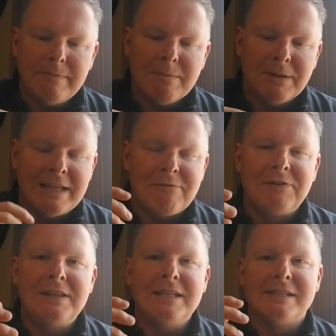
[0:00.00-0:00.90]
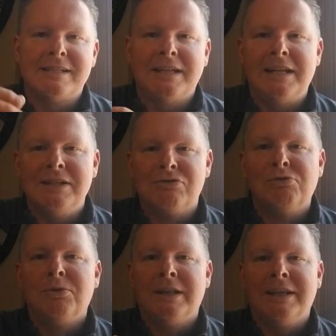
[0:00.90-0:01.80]
but definitely the acidity is
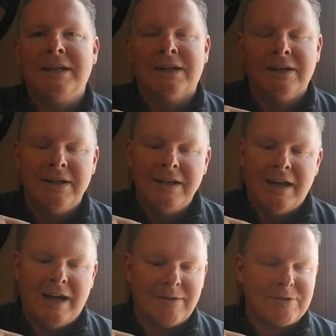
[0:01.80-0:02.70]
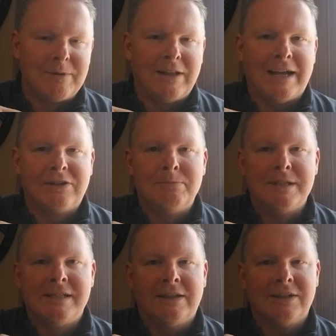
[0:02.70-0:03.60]
ruling here uh, from the
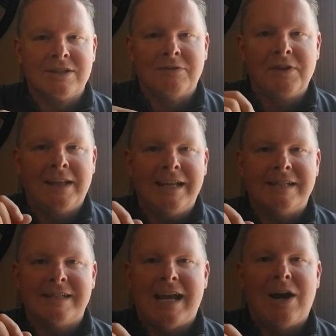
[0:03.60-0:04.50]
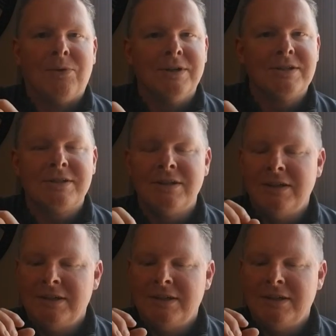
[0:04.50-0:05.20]
lactobacillus. So if you like sours,